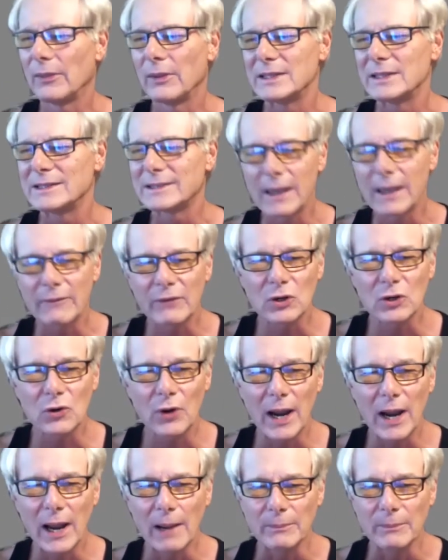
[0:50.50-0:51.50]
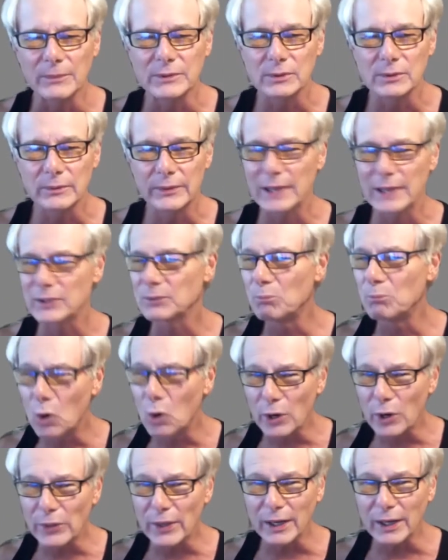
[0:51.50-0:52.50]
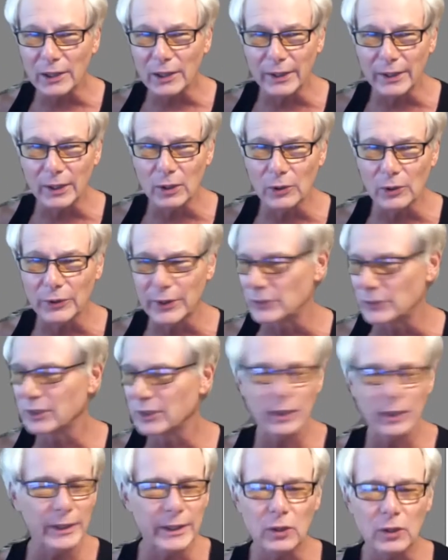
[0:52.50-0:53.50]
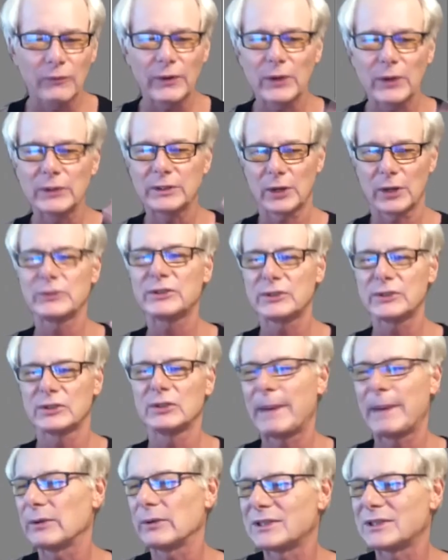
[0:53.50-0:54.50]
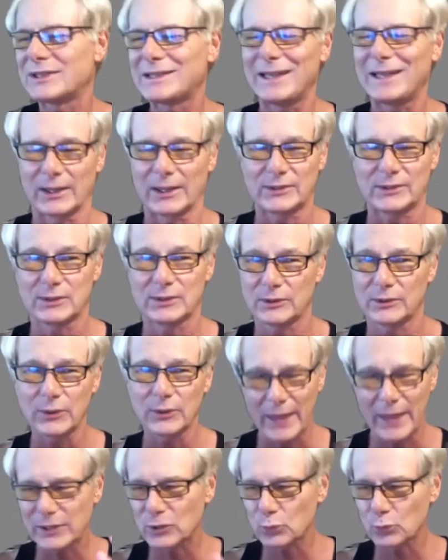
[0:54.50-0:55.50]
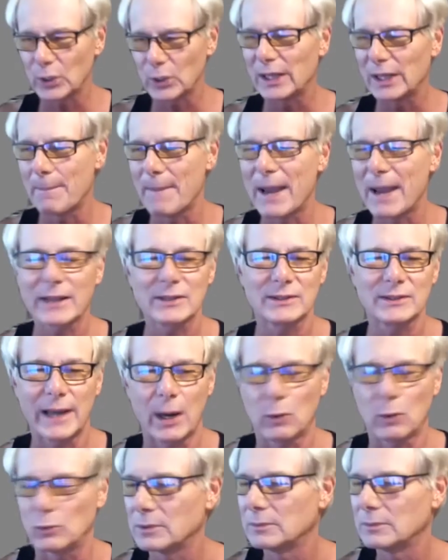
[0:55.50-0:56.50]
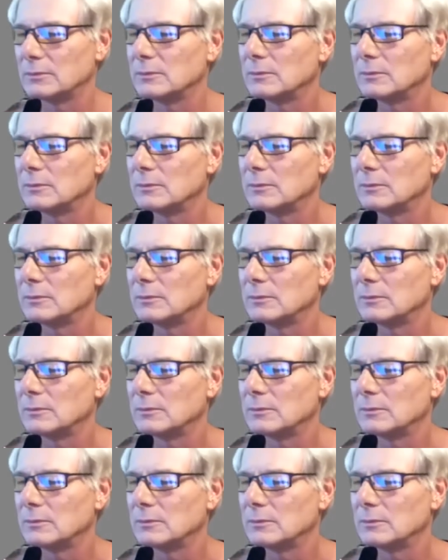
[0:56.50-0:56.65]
7 grams. That's more than a clinical dose. A clinical dose is about 6. So that's really maxed out.